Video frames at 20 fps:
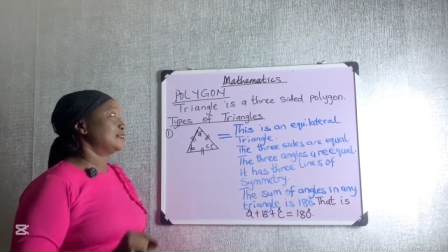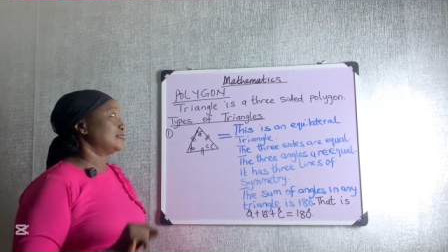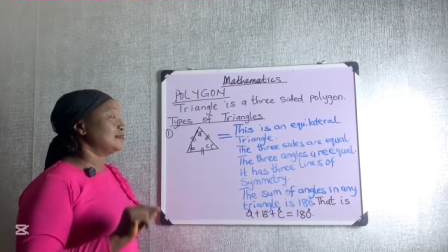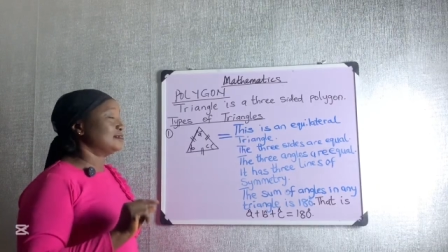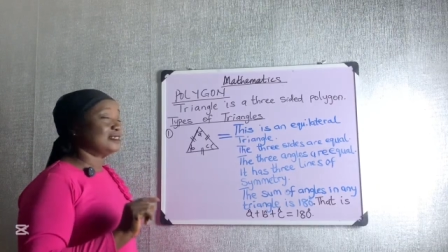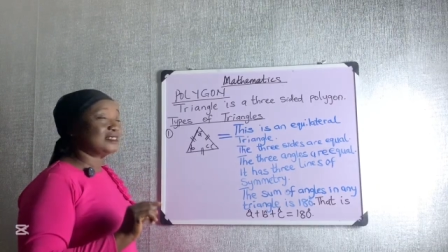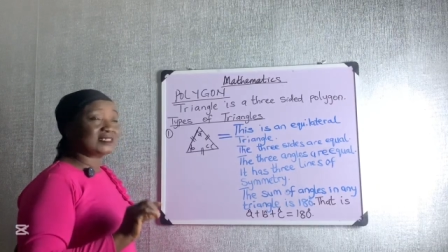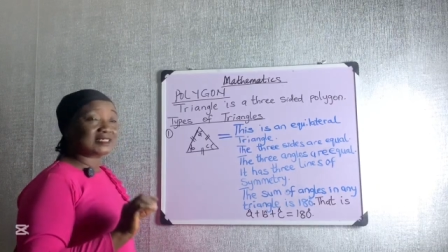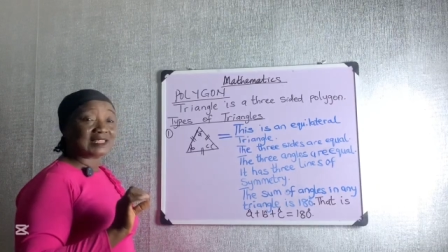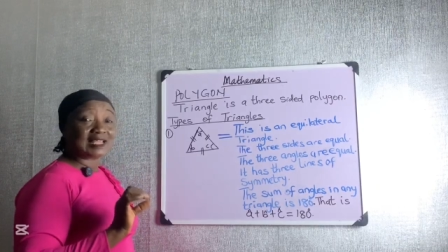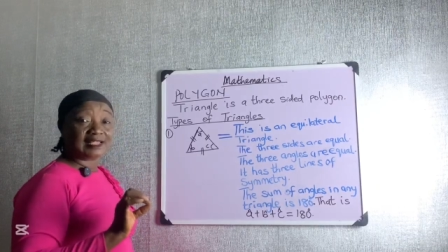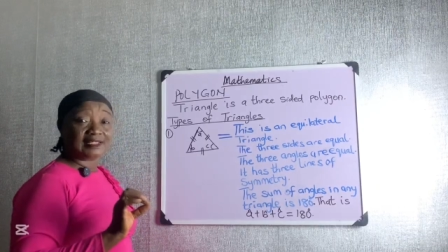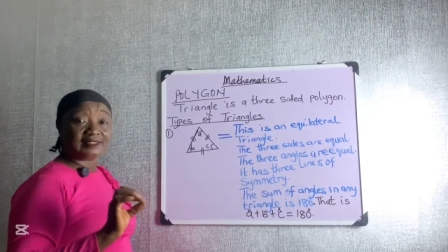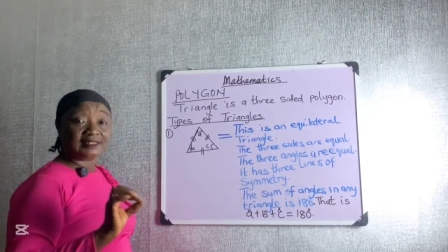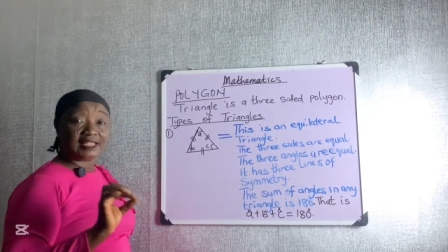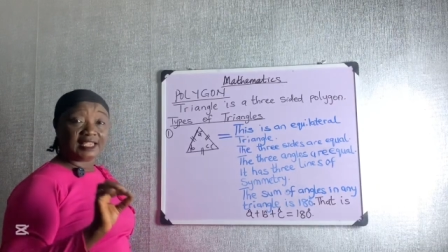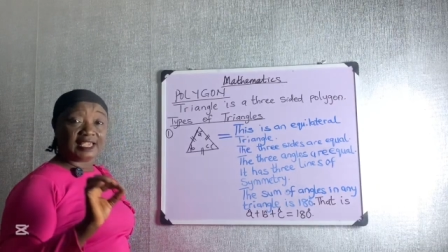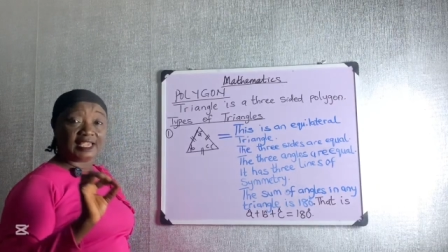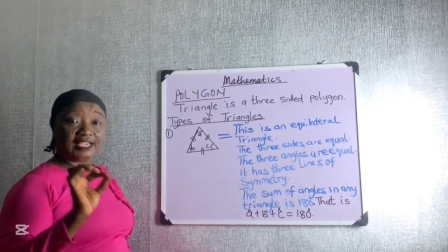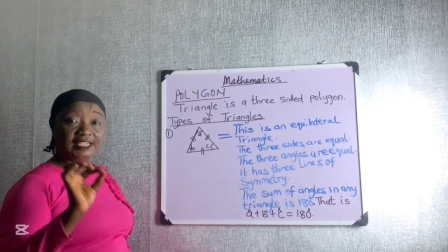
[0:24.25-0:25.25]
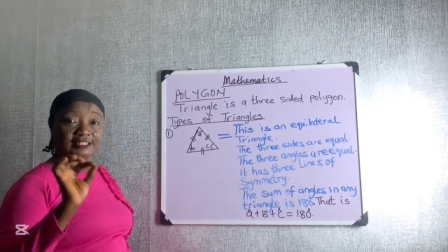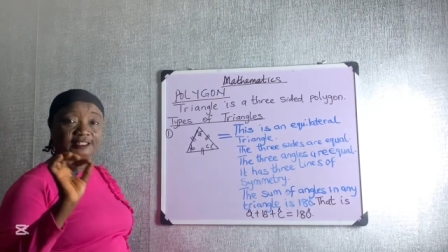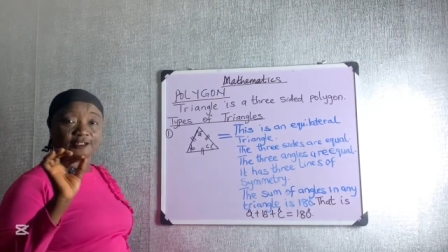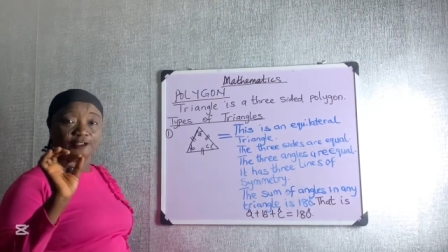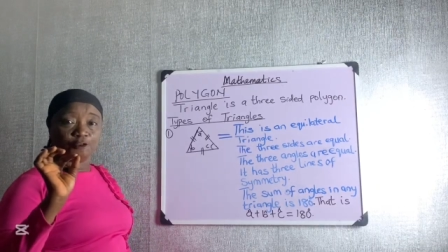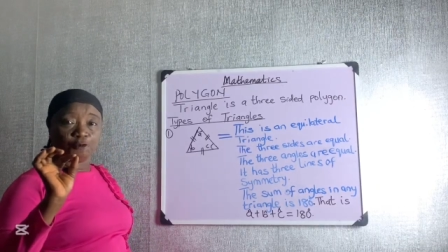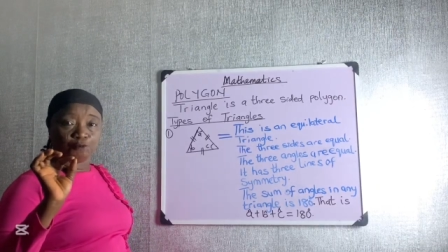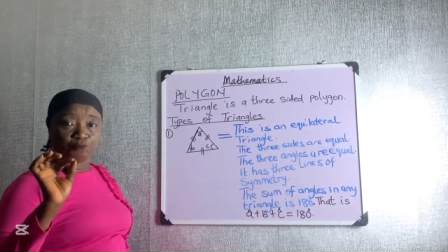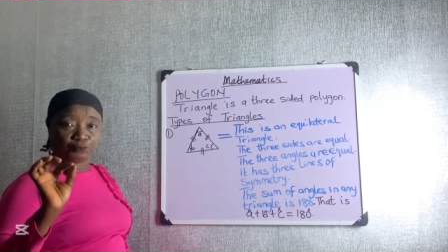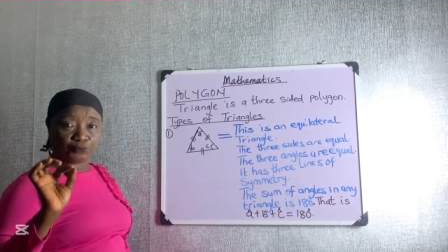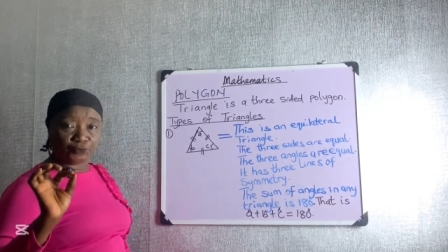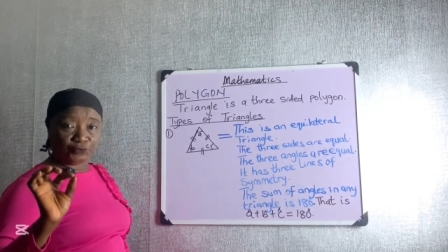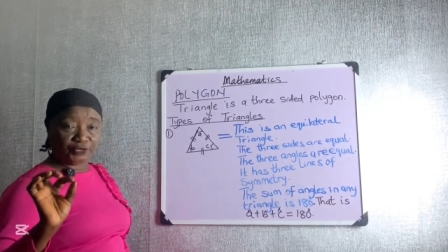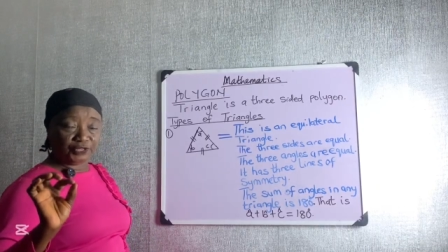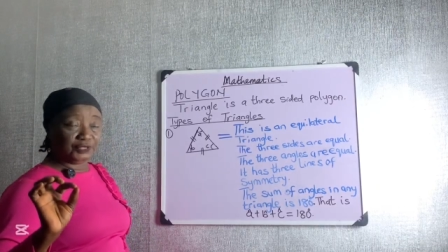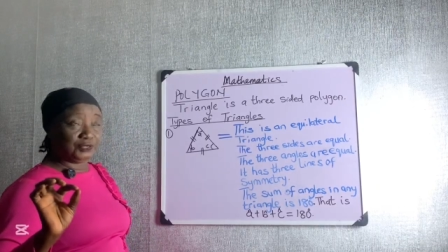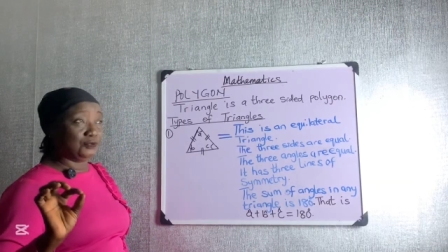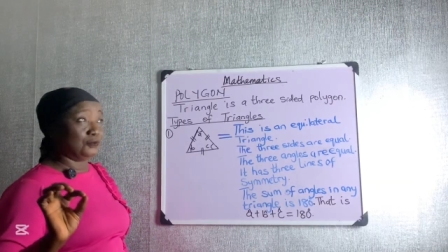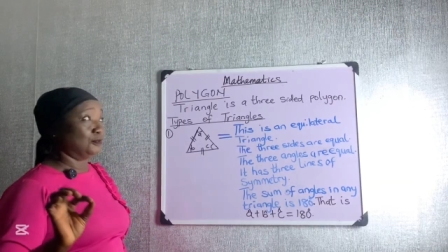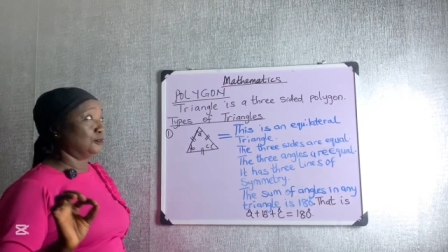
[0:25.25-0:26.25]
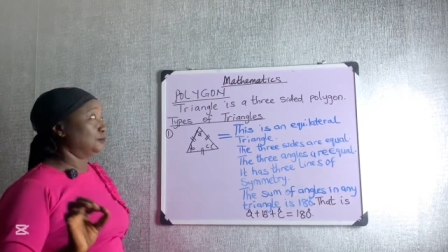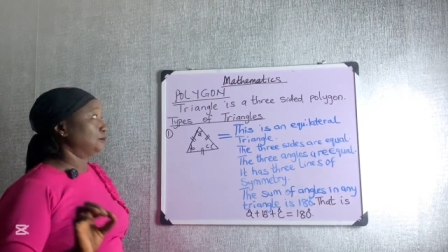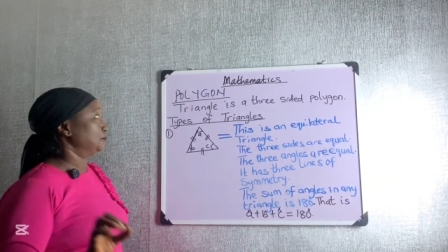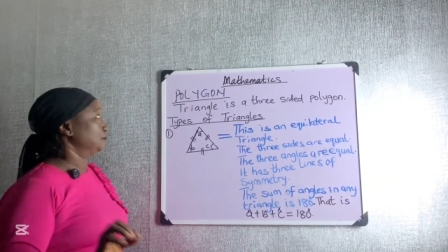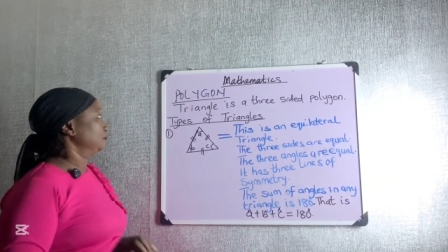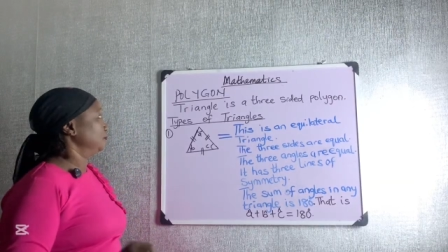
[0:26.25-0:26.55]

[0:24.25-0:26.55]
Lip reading: three-sided polygon.